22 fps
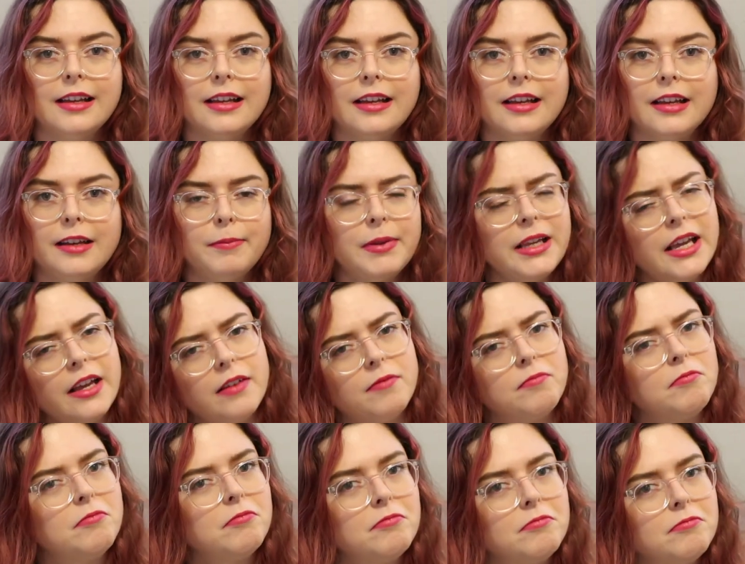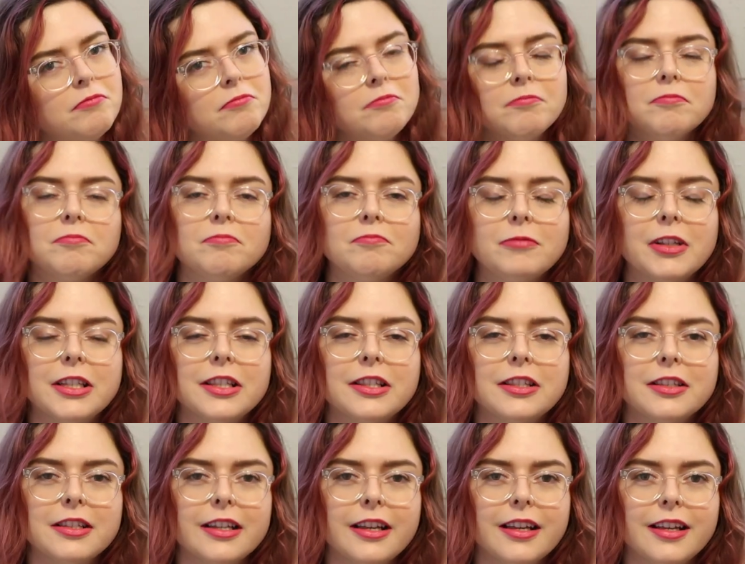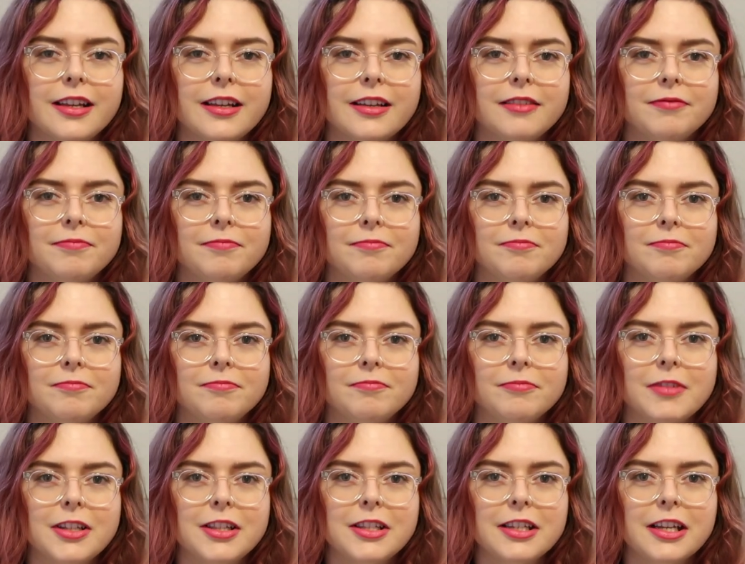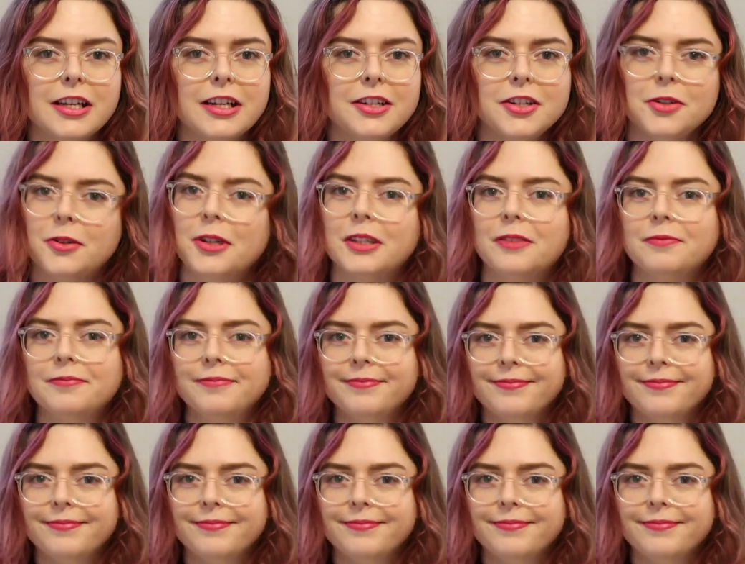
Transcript: Um, but yeah, let's uh, let's get into it.